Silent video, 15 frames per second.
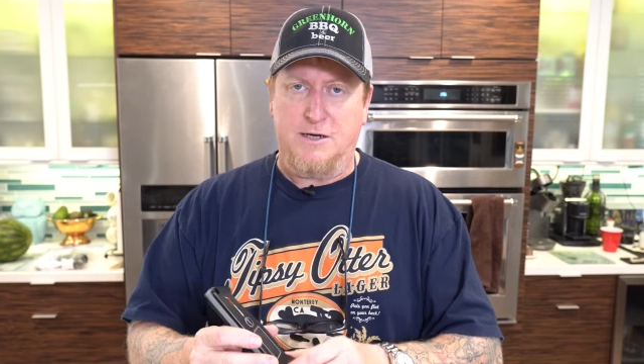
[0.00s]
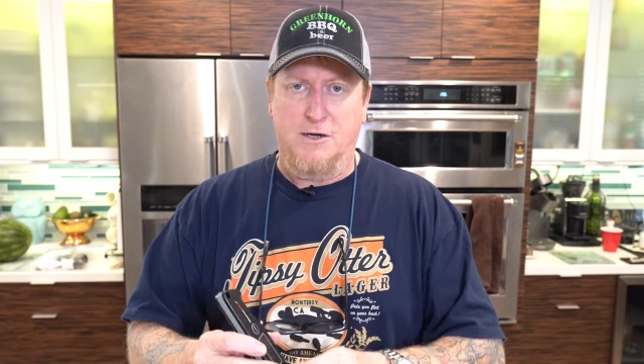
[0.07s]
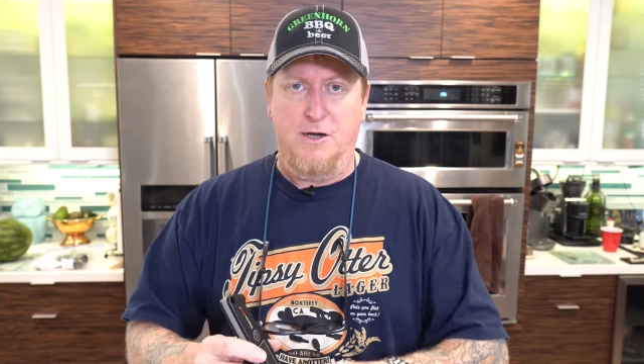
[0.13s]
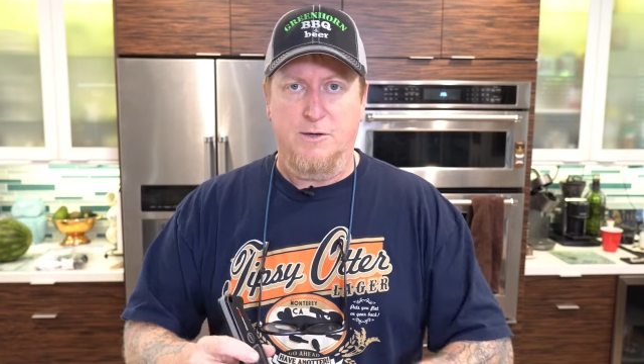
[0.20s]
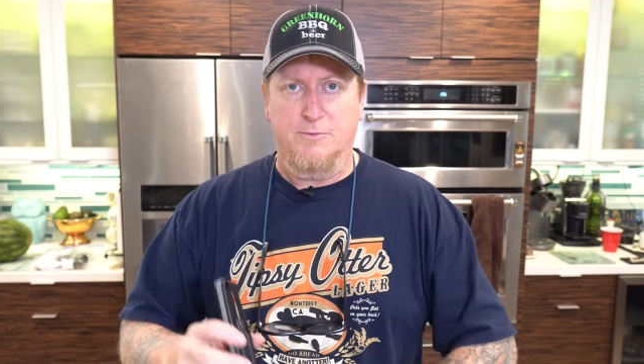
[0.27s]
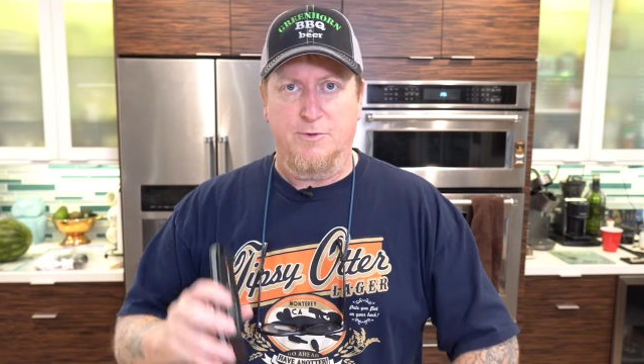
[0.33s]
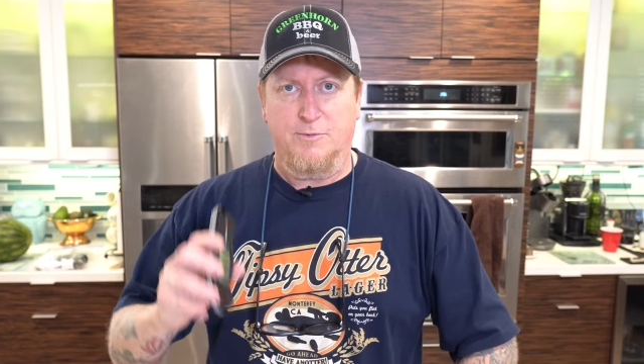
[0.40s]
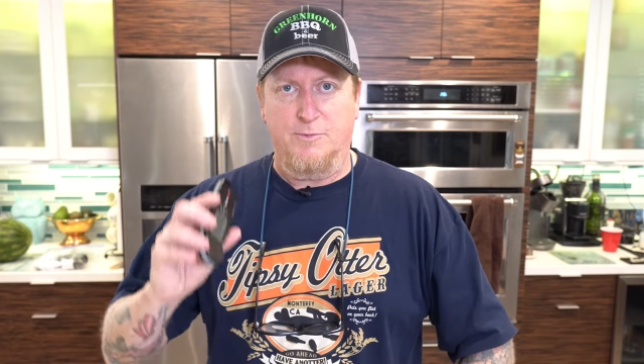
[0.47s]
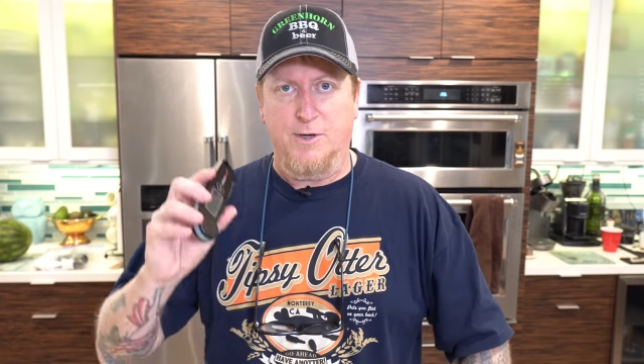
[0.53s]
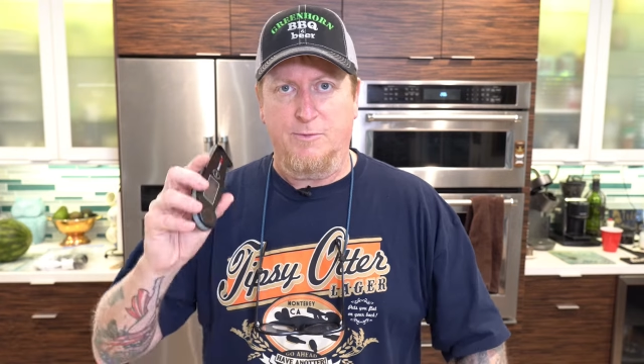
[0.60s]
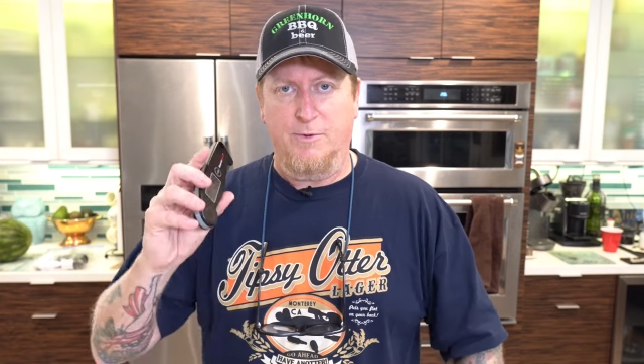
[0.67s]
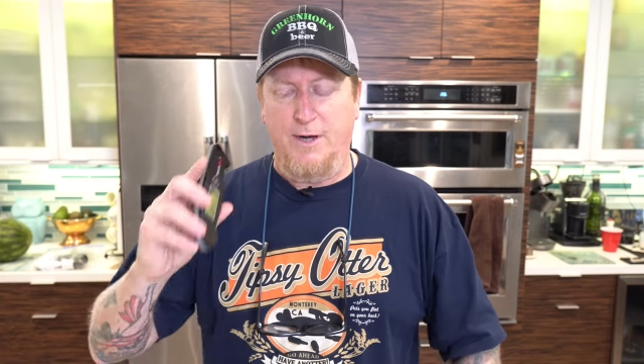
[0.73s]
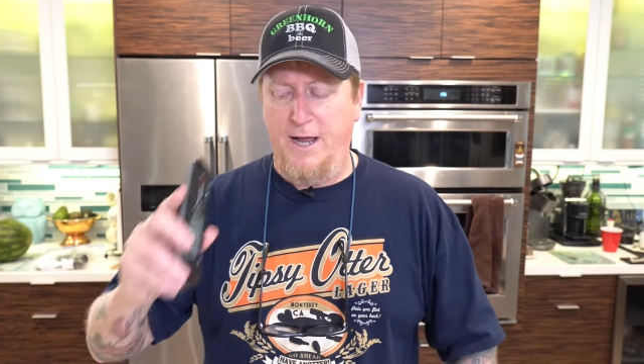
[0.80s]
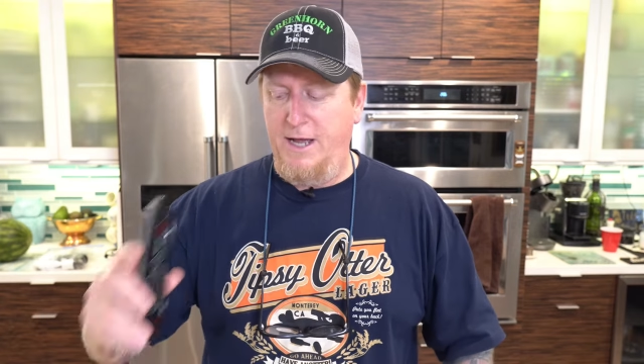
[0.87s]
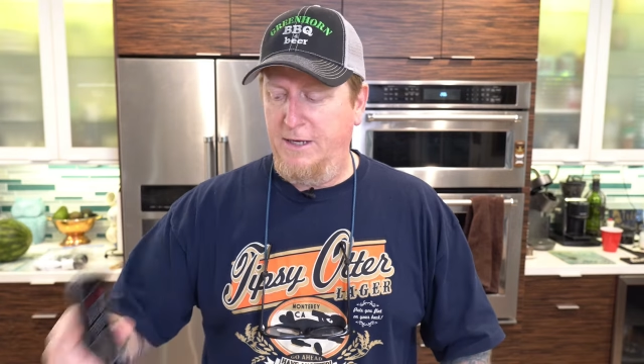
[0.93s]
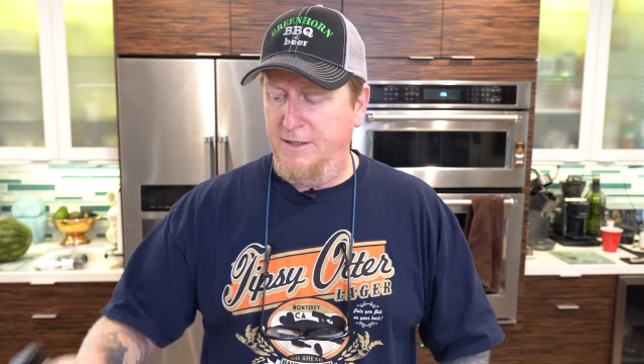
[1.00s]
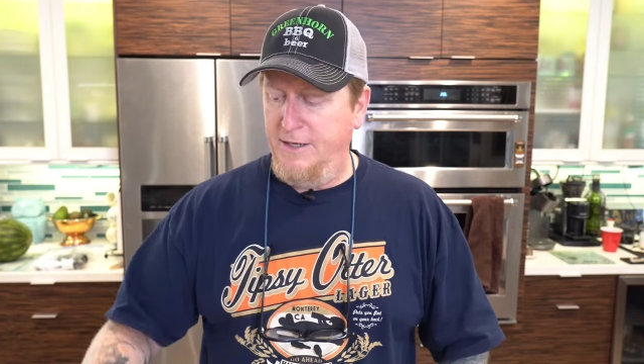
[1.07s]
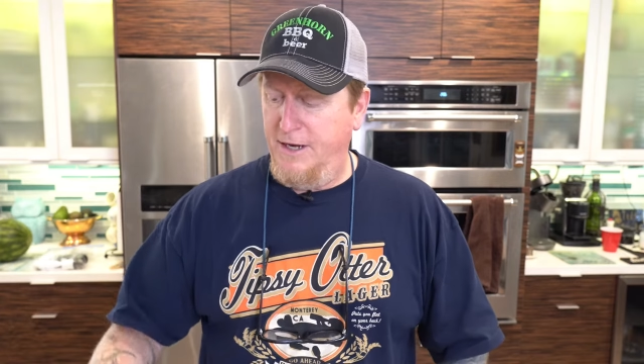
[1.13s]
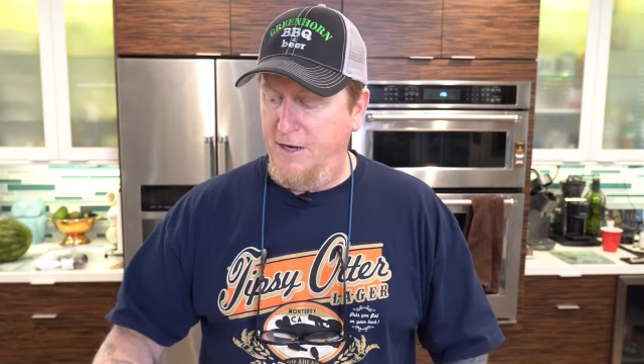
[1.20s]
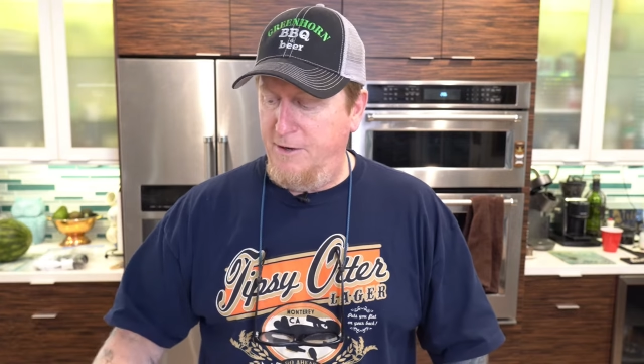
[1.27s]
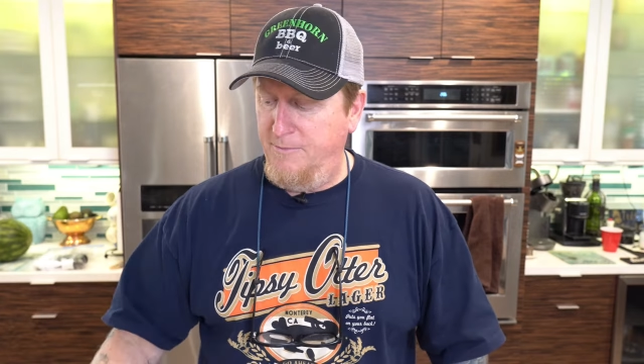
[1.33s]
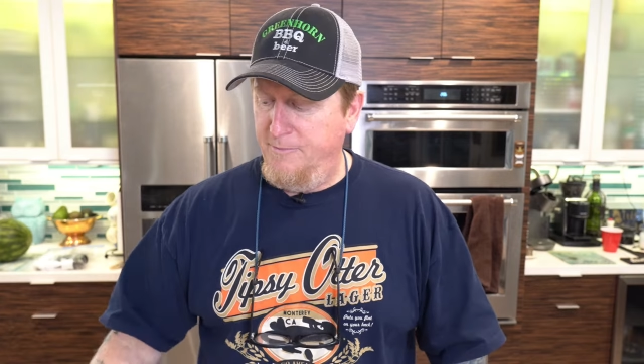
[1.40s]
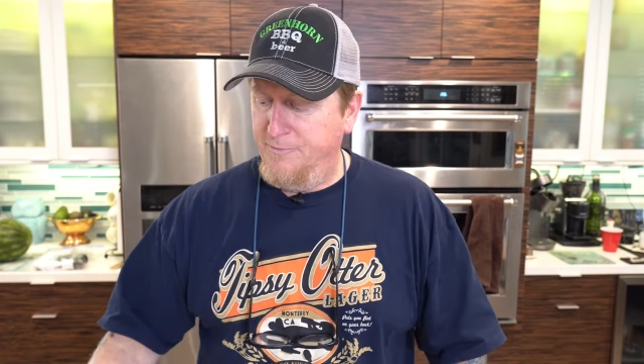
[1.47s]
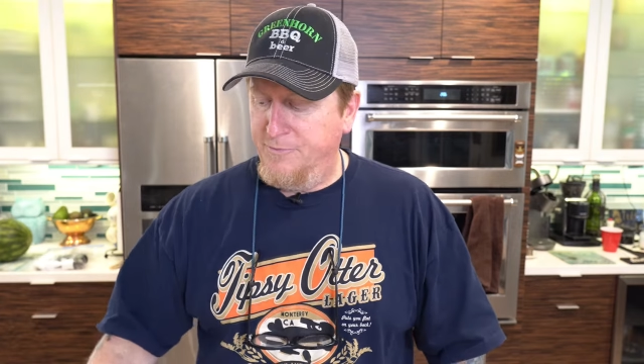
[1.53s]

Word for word: on with where we're at now.